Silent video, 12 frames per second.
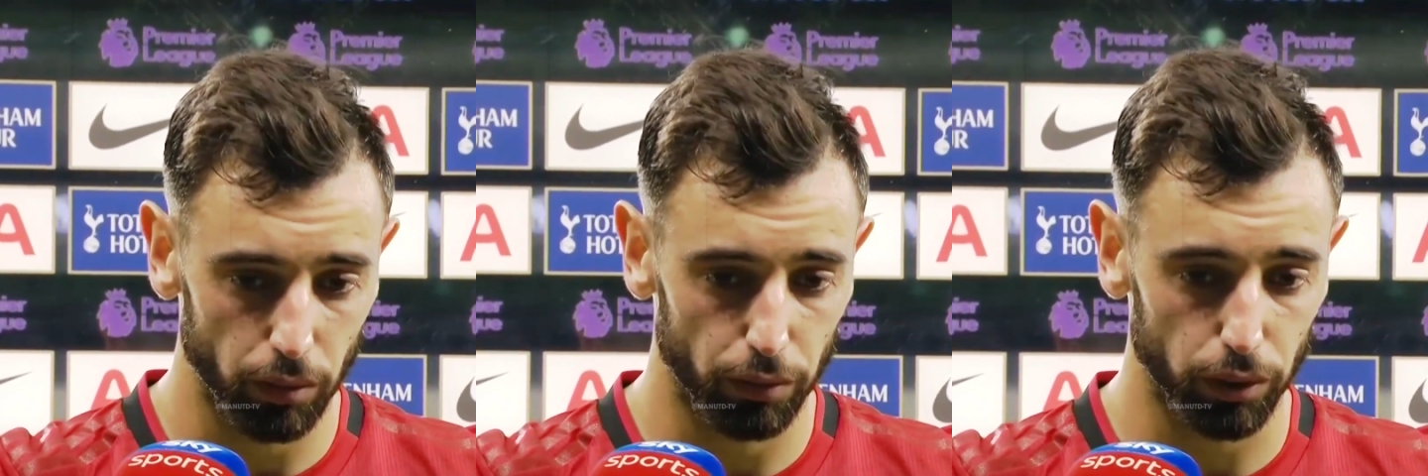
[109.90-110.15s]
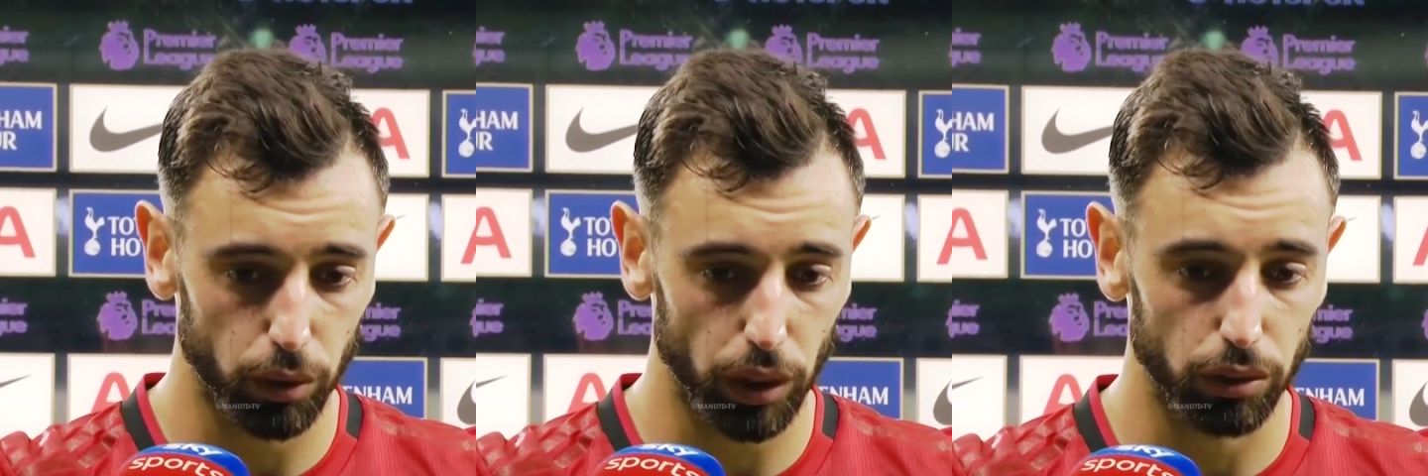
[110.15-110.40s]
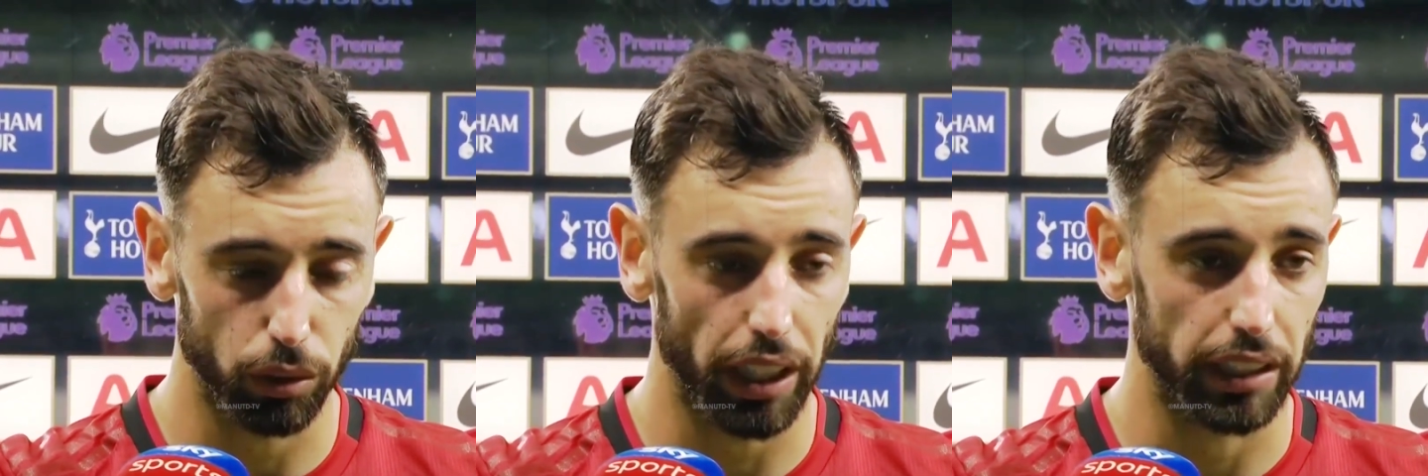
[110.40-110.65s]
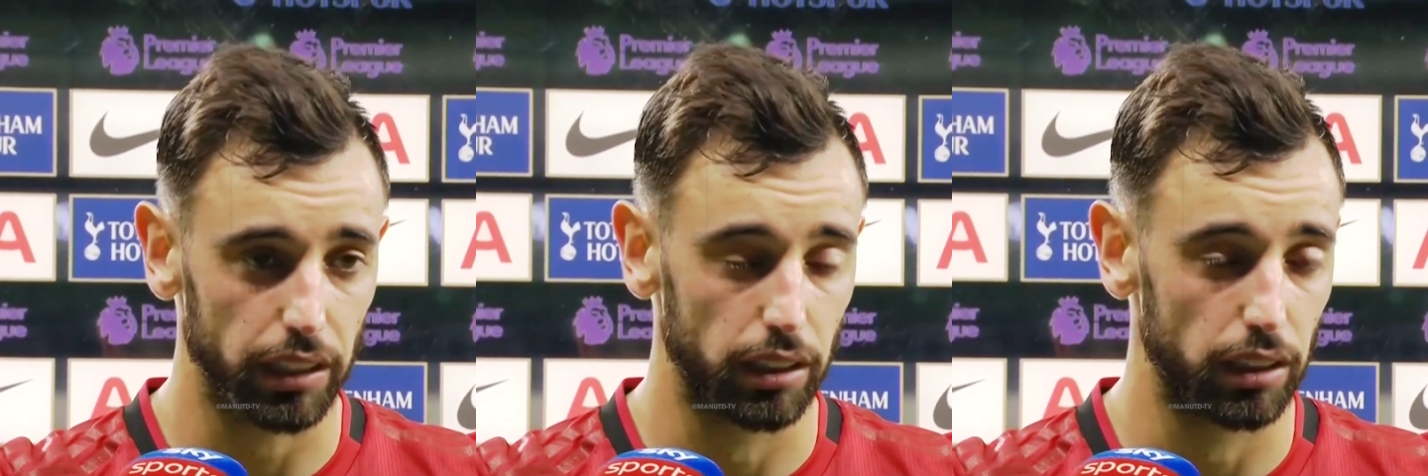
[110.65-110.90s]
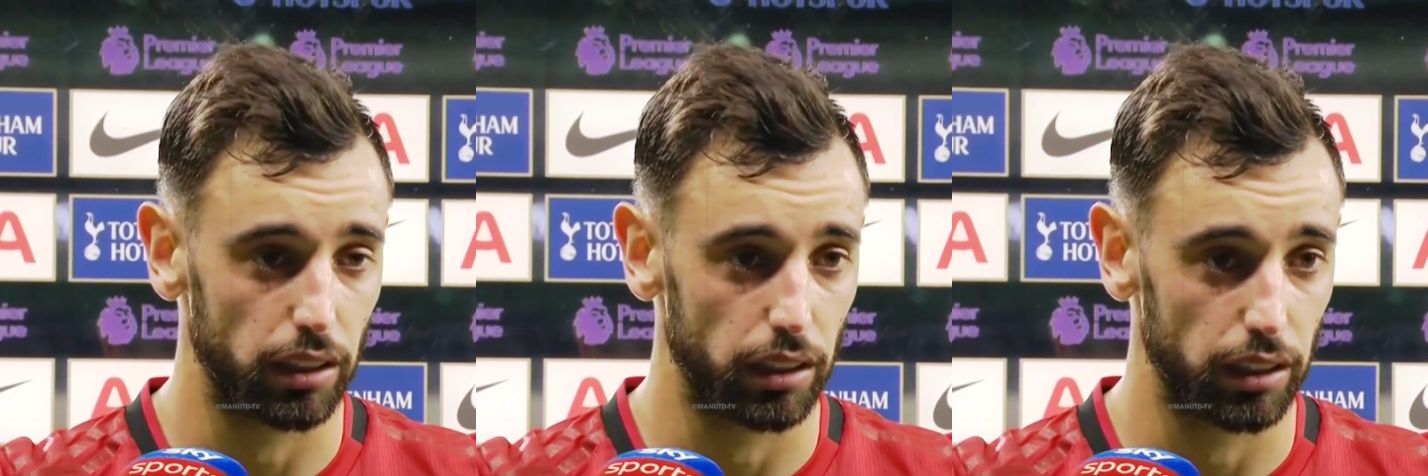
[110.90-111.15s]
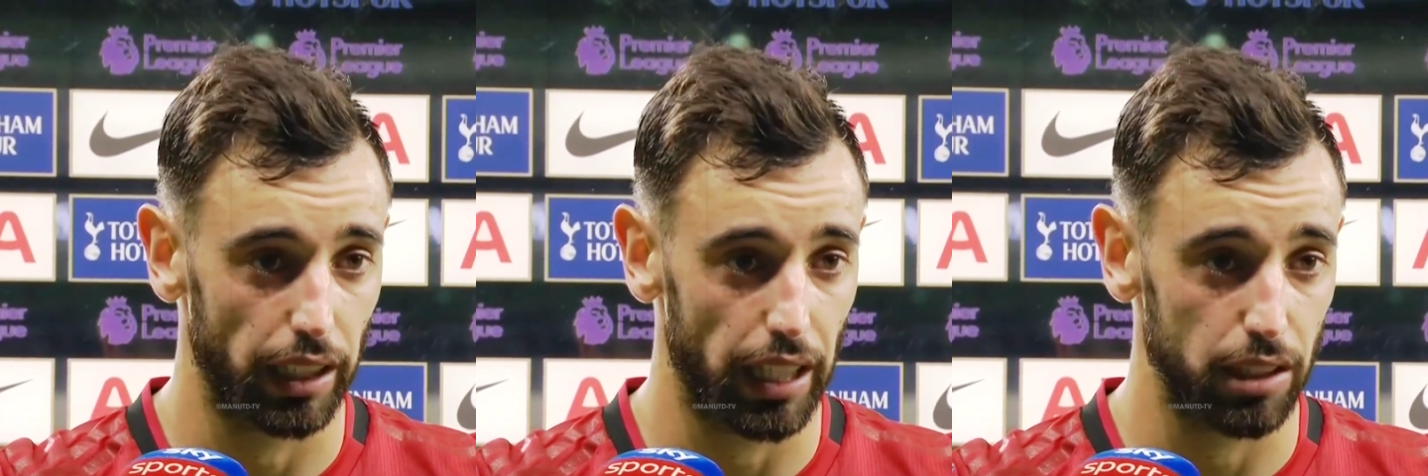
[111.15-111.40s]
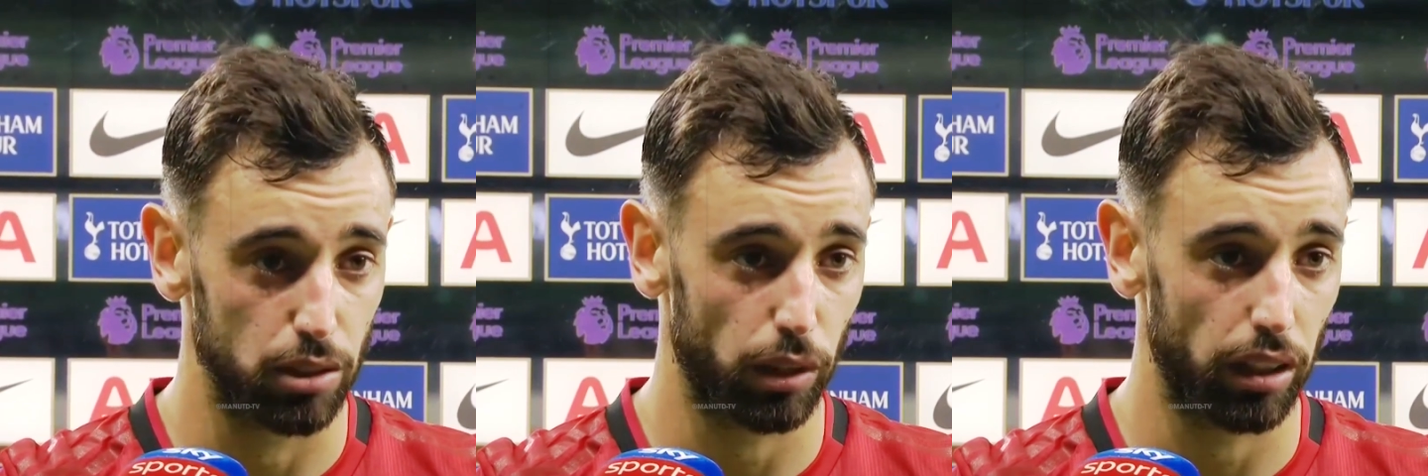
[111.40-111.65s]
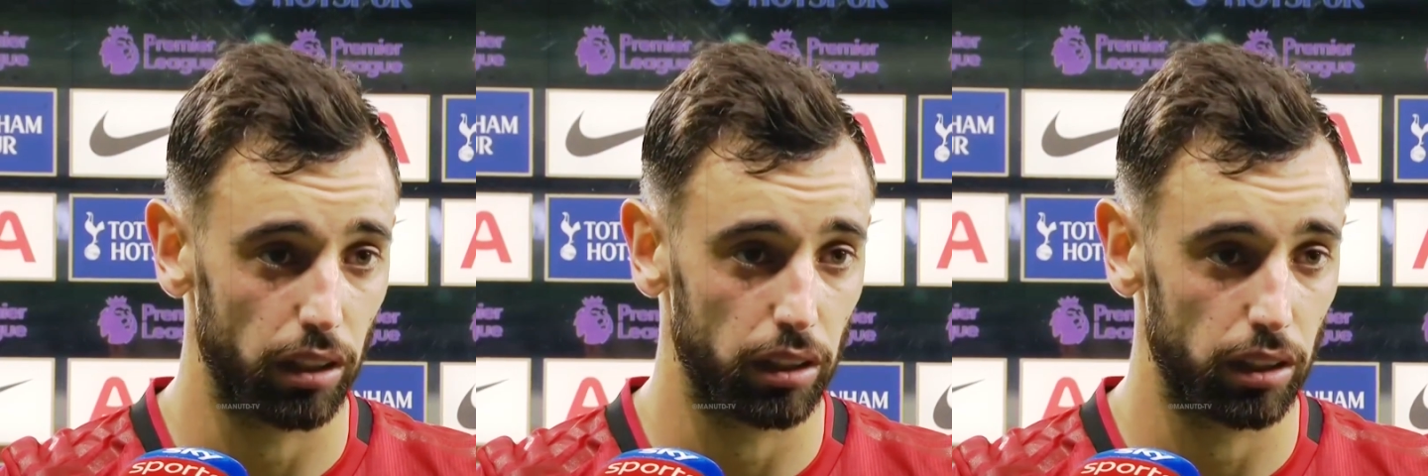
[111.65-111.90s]
try to catch the guys who
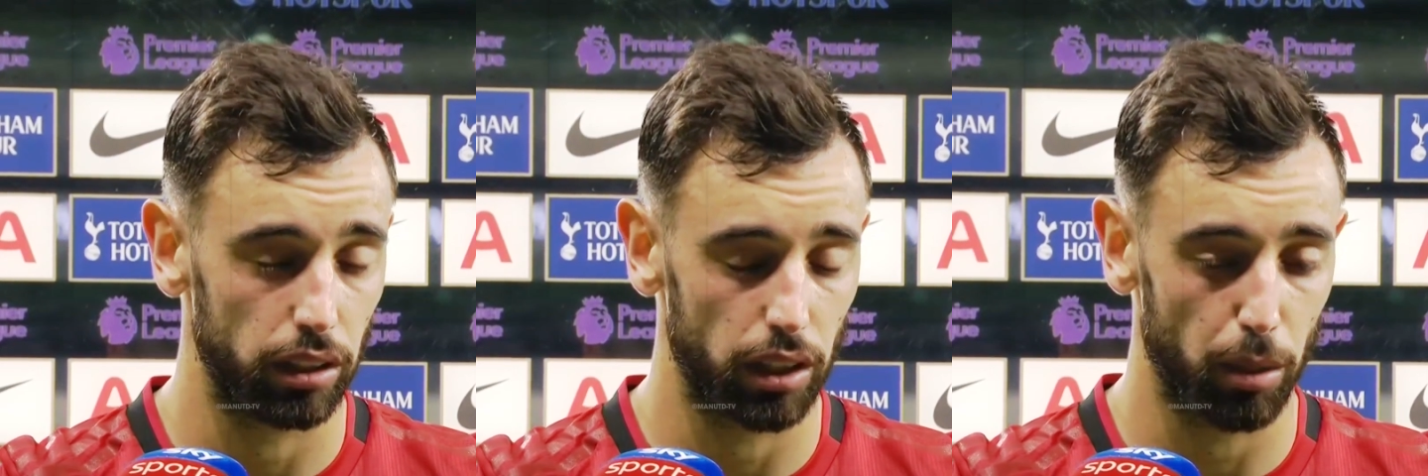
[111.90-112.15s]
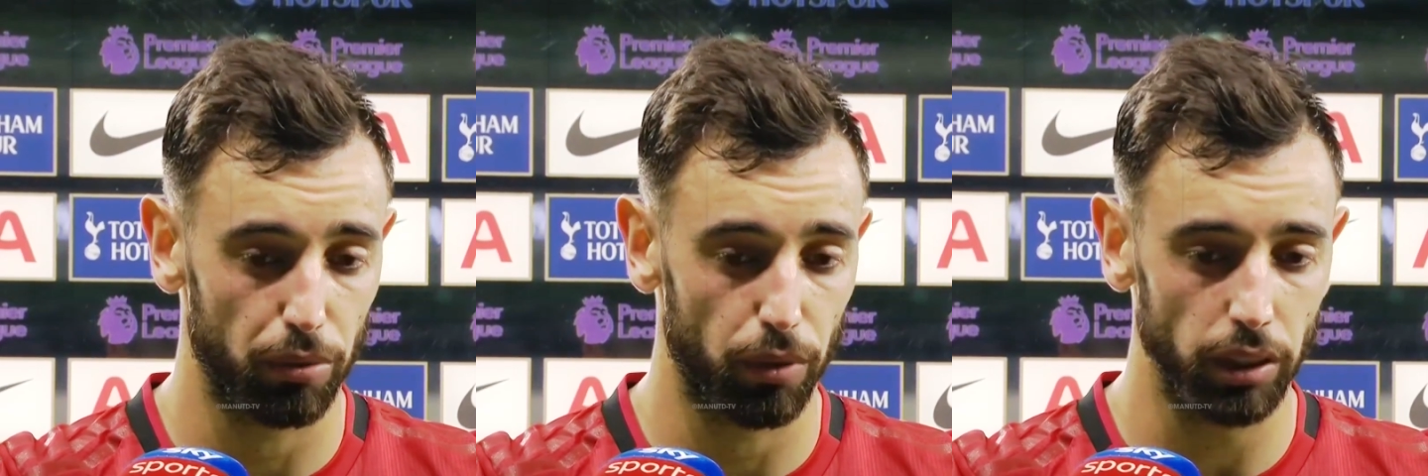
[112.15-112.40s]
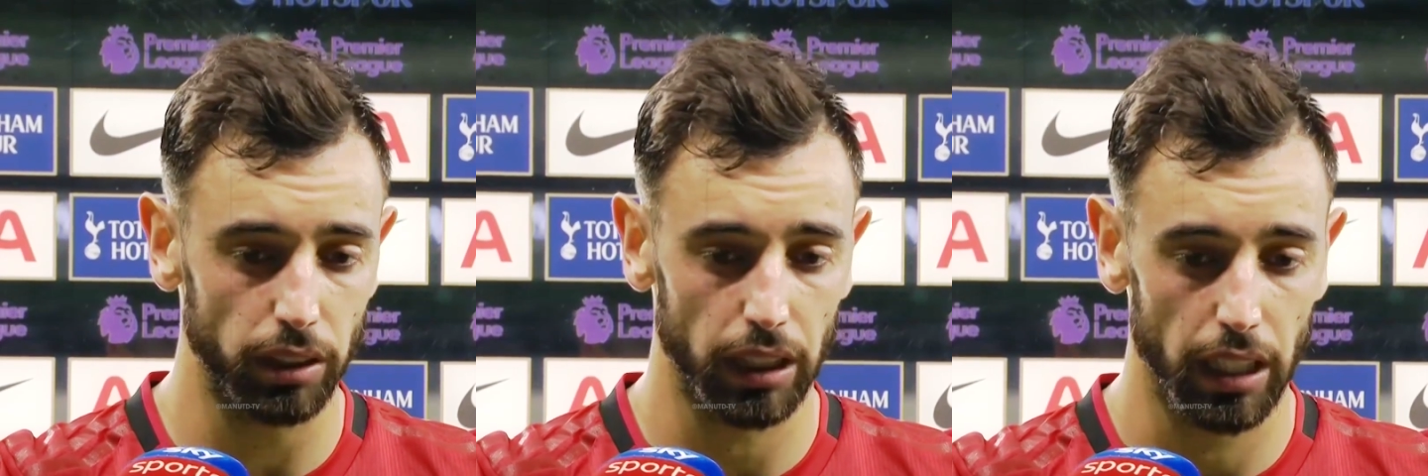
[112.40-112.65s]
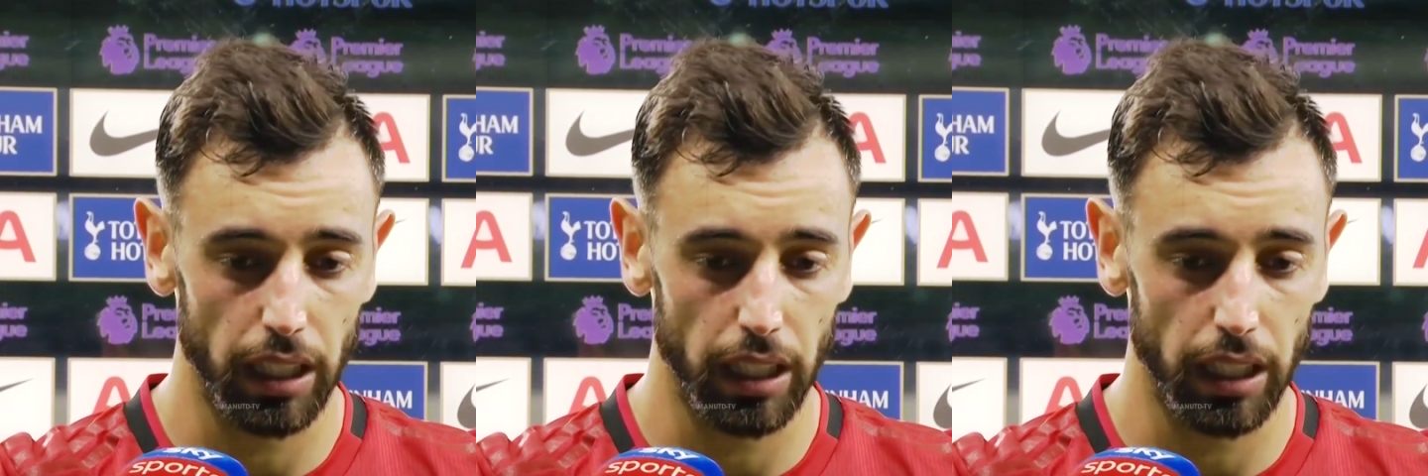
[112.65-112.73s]
are in up front.